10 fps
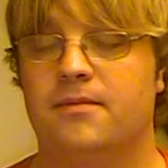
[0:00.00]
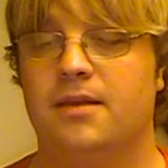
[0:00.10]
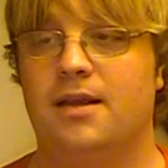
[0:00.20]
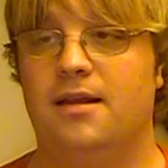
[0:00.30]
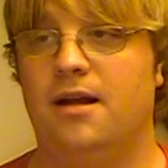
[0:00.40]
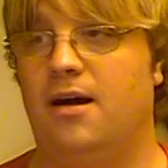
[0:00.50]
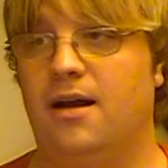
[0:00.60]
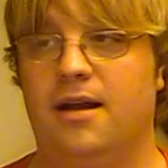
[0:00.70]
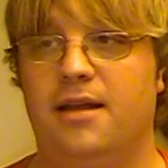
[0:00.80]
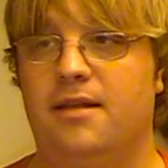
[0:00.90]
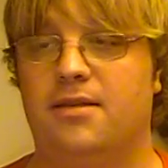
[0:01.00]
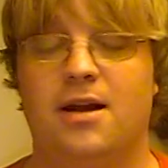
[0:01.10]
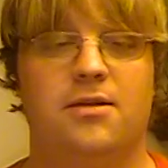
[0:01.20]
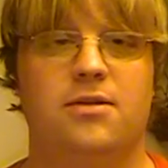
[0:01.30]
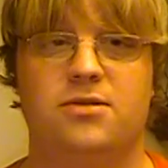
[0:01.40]

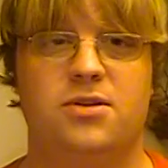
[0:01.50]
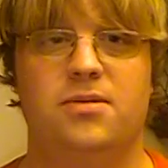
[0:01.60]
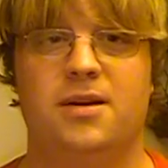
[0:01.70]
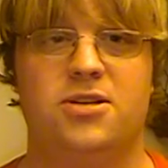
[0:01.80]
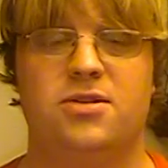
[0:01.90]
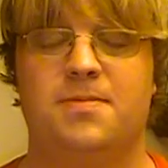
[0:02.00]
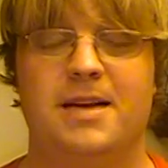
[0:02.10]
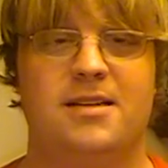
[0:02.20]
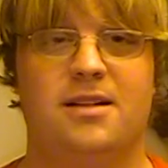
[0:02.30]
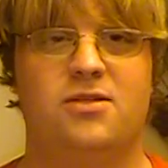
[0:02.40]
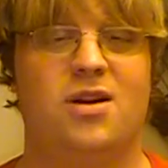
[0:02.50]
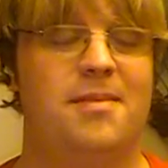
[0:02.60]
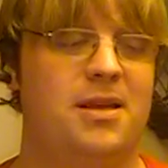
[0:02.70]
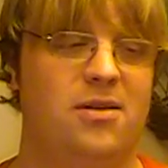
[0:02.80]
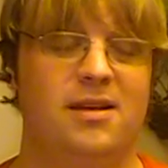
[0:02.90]
Those two issues basically
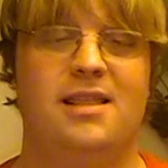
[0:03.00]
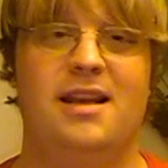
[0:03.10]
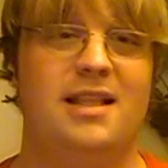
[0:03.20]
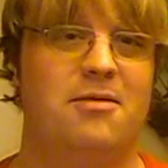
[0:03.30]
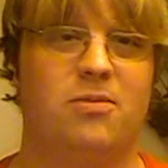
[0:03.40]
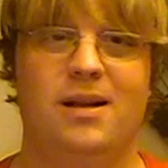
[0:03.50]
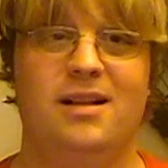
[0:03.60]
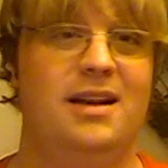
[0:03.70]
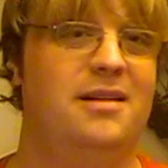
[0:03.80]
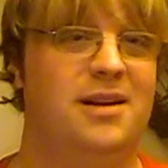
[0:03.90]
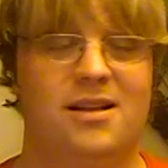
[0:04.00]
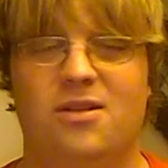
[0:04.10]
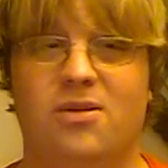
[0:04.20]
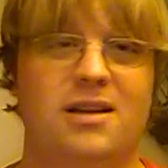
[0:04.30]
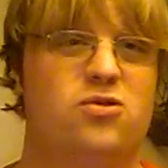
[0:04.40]
dropped. The only
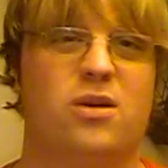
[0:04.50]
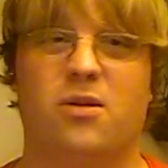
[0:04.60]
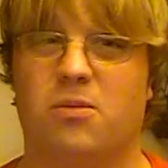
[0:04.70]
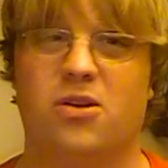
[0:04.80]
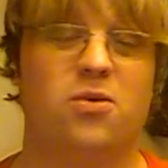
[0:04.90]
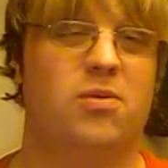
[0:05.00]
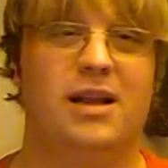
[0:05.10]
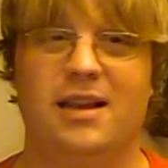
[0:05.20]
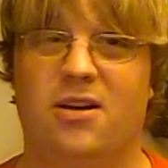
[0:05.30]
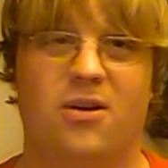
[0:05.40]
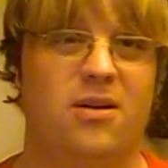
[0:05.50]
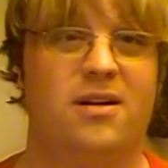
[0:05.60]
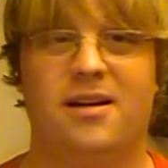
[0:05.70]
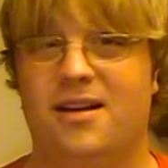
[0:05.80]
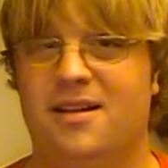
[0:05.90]
trigger word you really
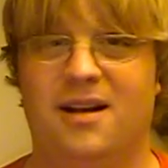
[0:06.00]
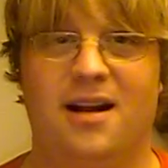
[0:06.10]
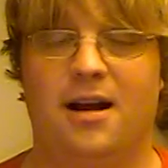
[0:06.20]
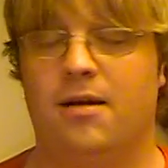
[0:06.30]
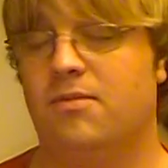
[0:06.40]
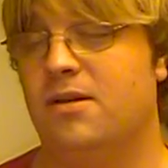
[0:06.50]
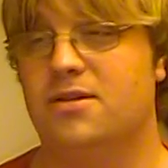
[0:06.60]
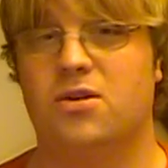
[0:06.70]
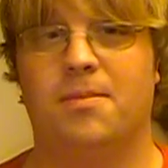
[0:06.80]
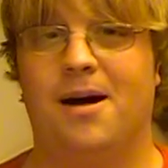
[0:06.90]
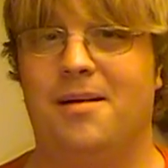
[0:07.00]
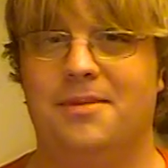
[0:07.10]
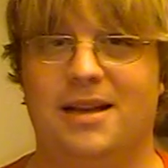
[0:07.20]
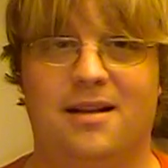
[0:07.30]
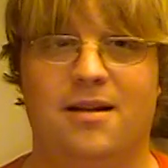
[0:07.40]
heard was
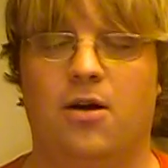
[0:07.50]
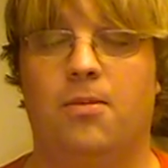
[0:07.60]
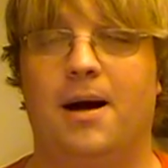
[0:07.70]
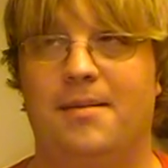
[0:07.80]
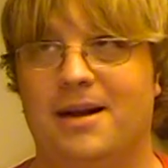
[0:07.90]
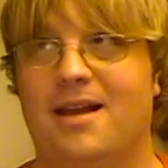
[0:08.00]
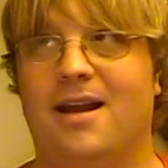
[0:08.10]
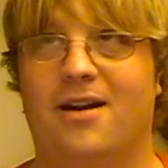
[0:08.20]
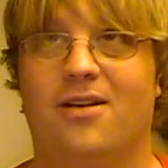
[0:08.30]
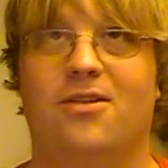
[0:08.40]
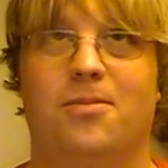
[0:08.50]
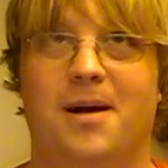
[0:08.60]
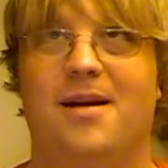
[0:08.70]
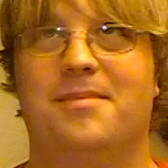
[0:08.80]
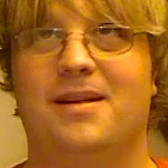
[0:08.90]
Obamacare and
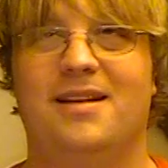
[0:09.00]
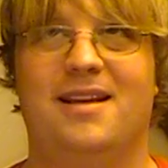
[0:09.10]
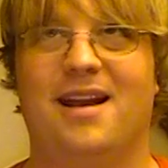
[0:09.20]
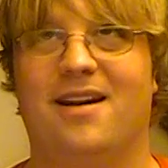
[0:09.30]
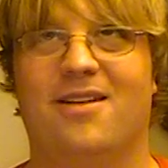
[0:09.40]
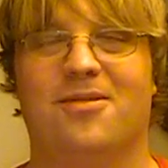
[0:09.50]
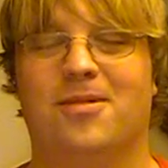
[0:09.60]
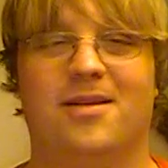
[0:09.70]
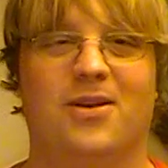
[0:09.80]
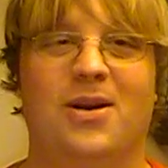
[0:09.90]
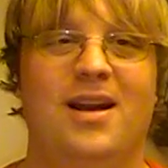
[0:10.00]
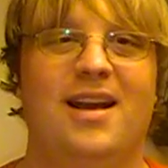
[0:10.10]
Obamacare or whatever.